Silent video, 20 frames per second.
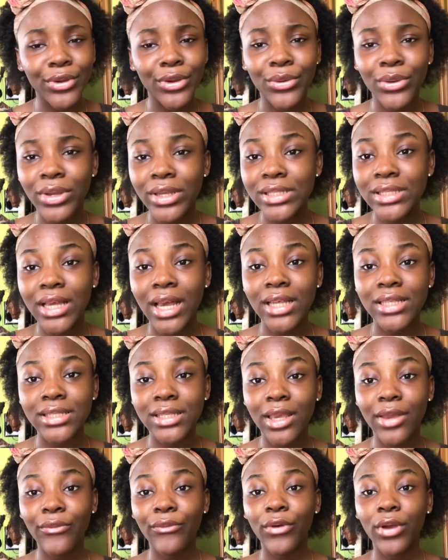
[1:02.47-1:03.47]
requests
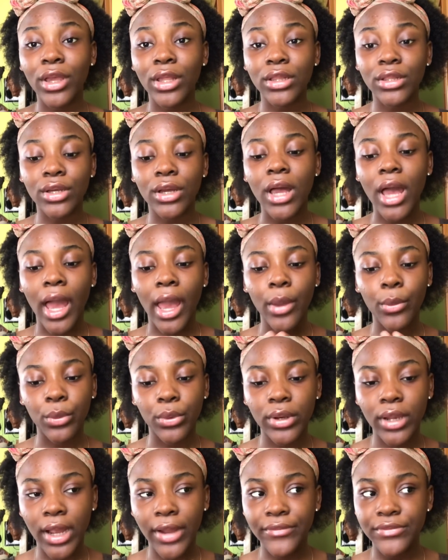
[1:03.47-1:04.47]
asking for a look, I
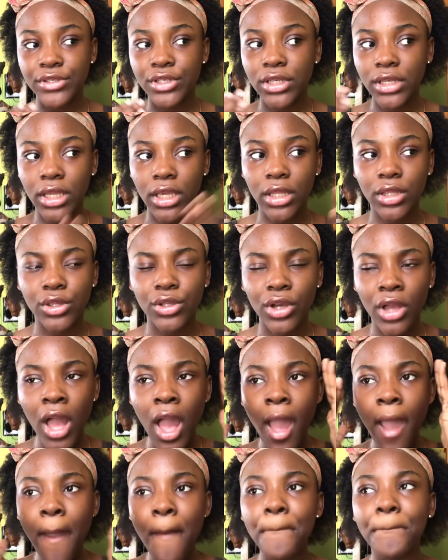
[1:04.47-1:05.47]
would have done a look
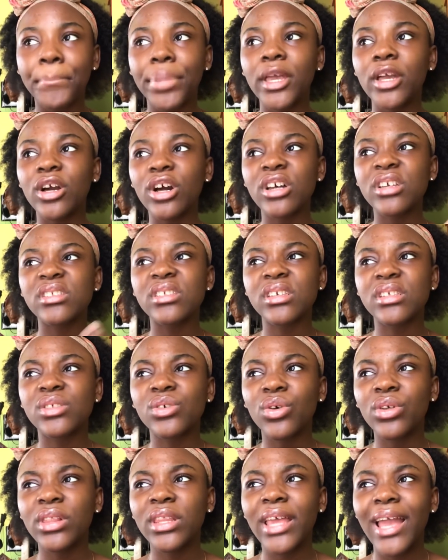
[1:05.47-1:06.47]
because
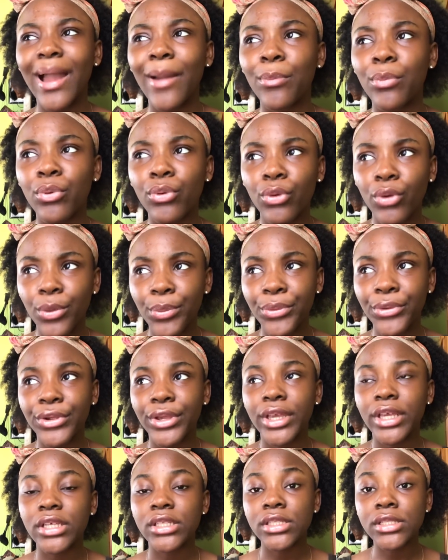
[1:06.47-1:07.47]
it's only
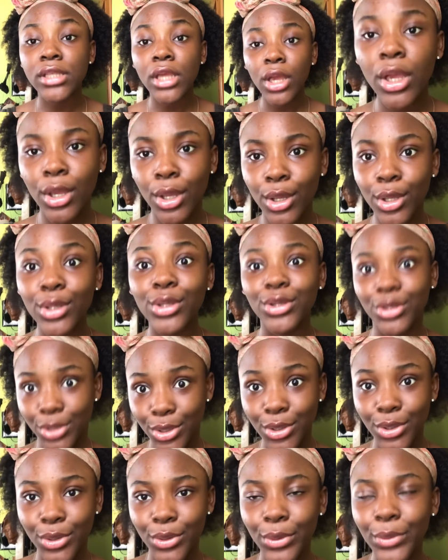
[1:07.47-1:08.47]
appropriate,
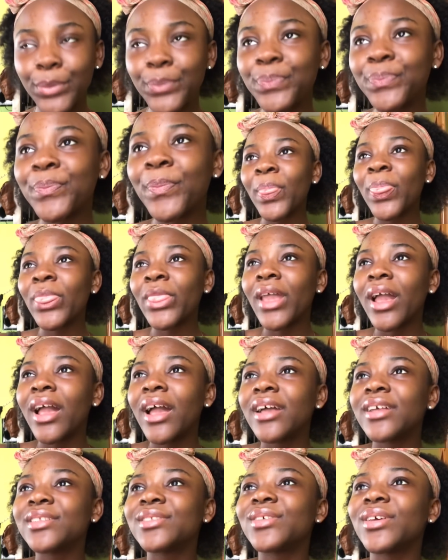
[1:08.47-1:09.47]
you know.
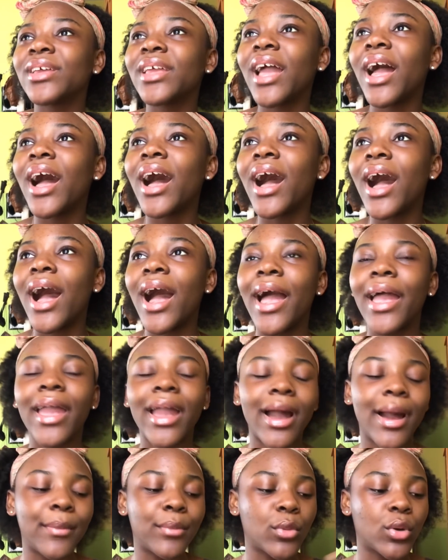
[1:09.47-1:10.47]
So yeah, I
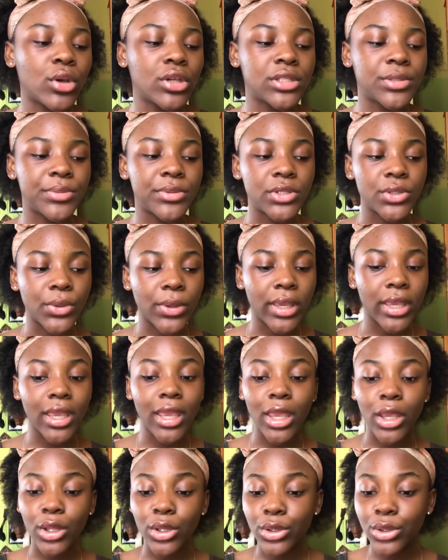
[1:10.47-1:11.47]
am going to be doing
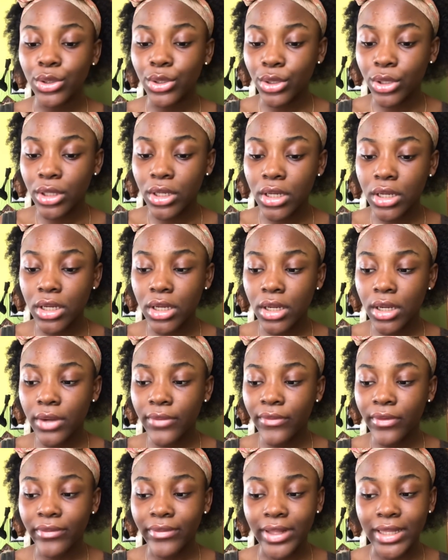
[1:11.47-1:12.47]
a look
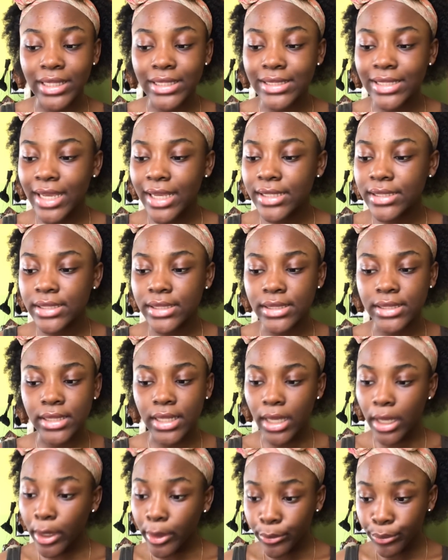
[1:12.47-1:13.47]
for Valentine's
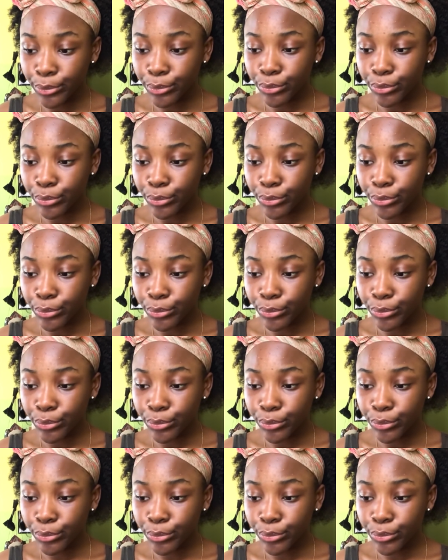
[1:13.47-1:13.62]
Day.